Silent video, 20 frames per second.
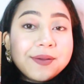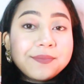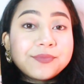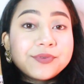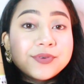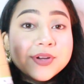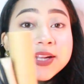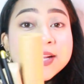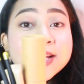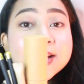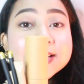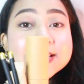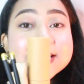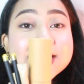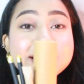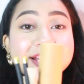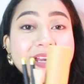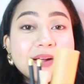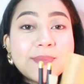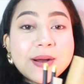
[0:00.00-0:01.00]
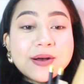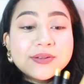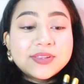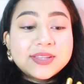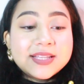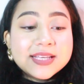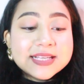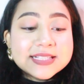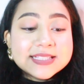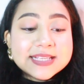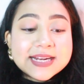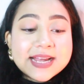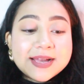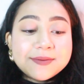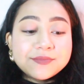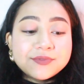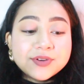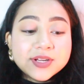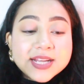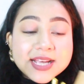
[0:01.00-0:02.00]
Really excited about this, and
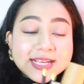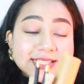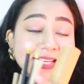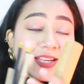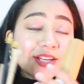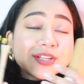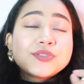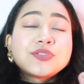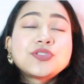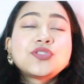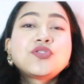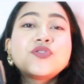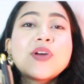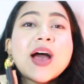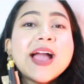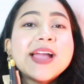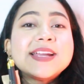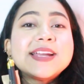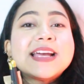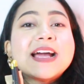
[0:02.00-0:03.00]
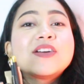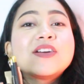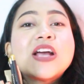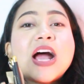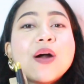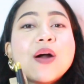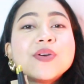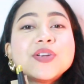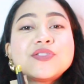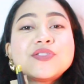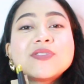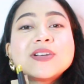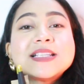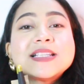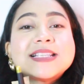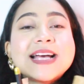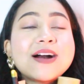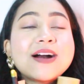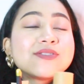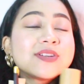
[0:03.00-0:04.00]
I'm really excited to try it out, how it
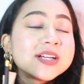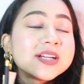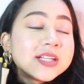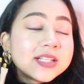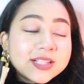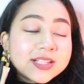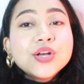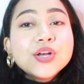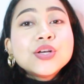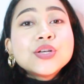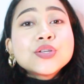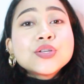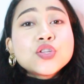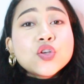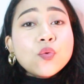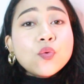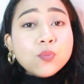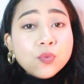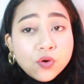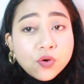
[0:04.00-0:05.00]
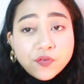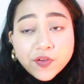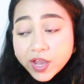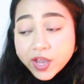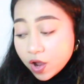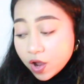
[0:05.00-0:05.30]
turns out. So moving